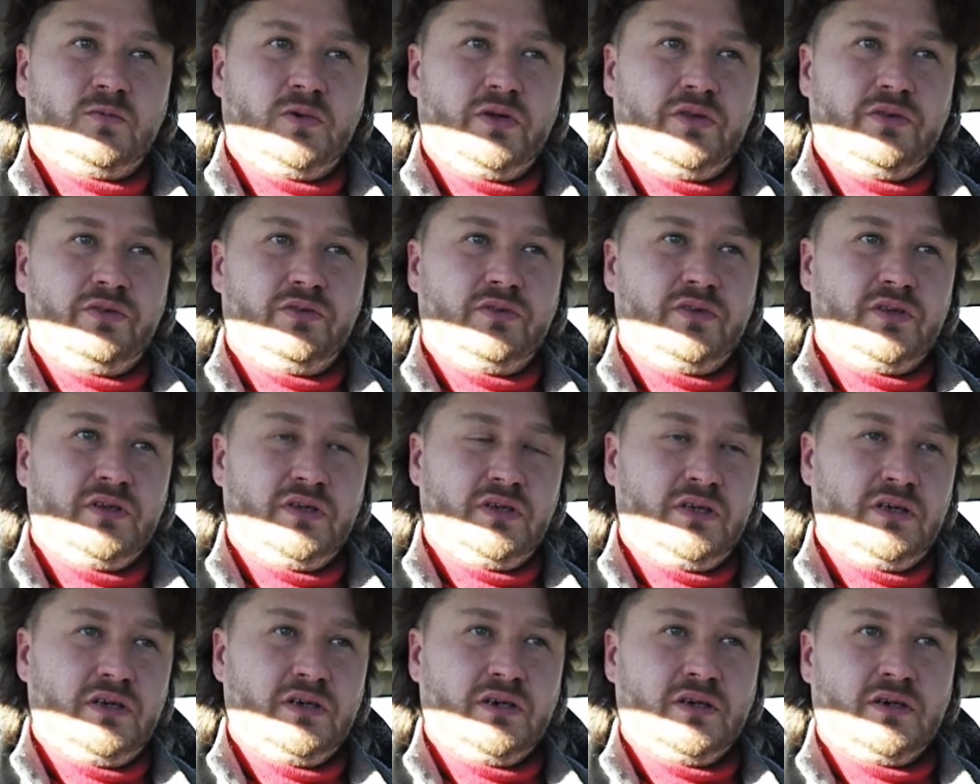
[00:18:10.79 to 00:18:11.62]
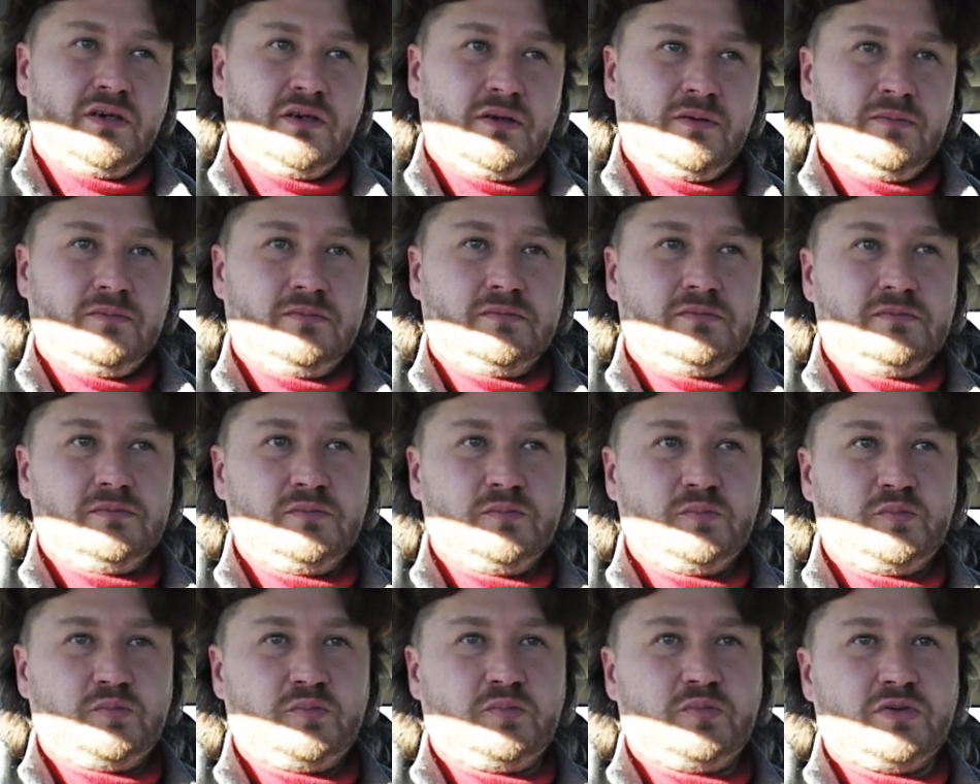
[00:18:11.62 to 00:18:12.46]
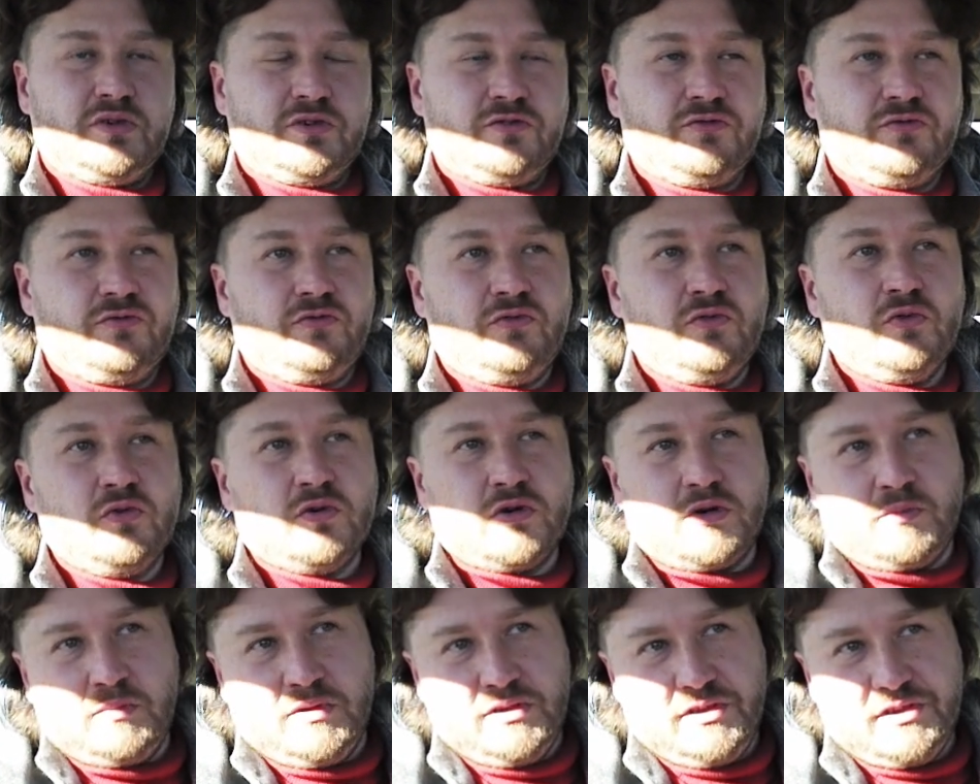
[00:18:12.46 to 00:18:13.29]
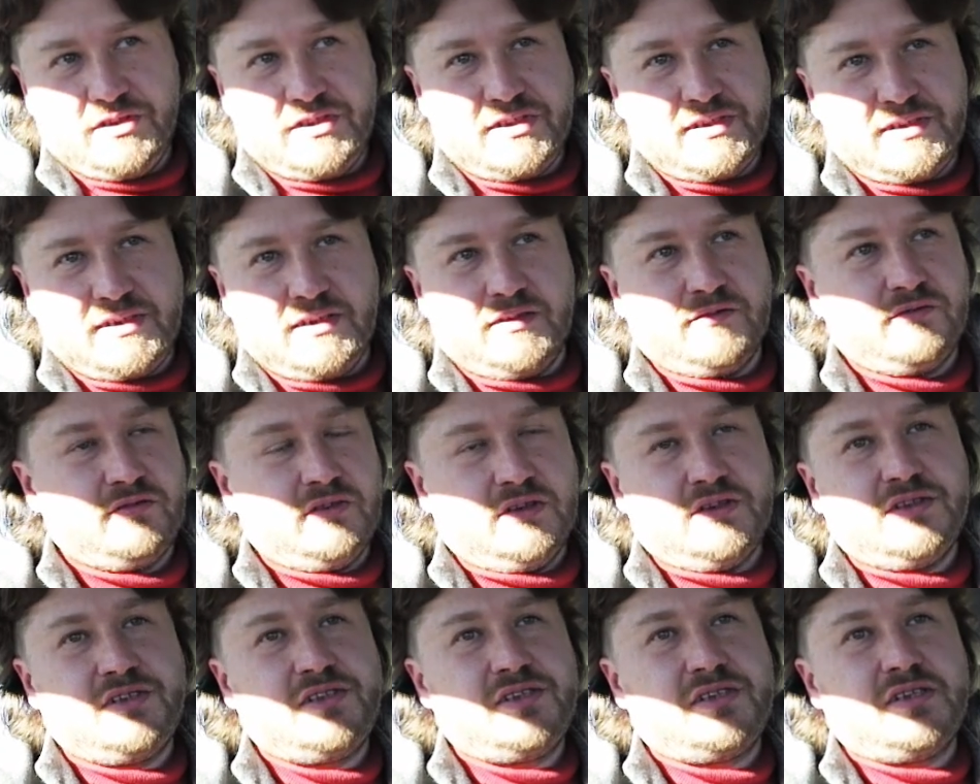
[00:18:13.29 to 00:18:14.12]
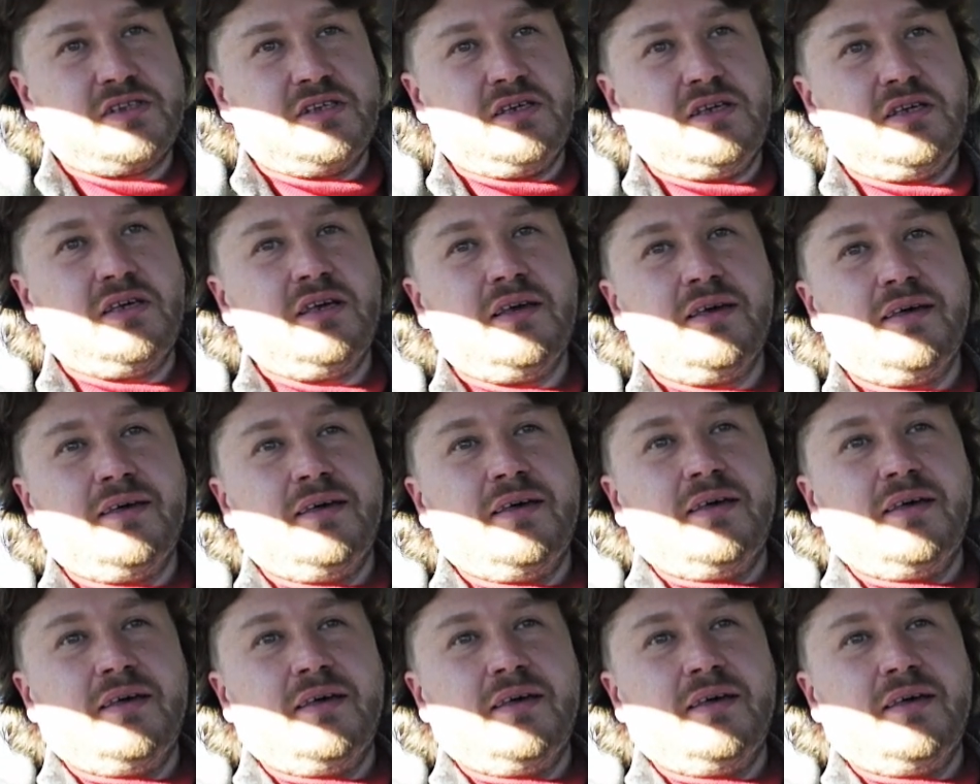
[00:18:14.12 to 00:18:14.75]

with the performance stuff? Let's say.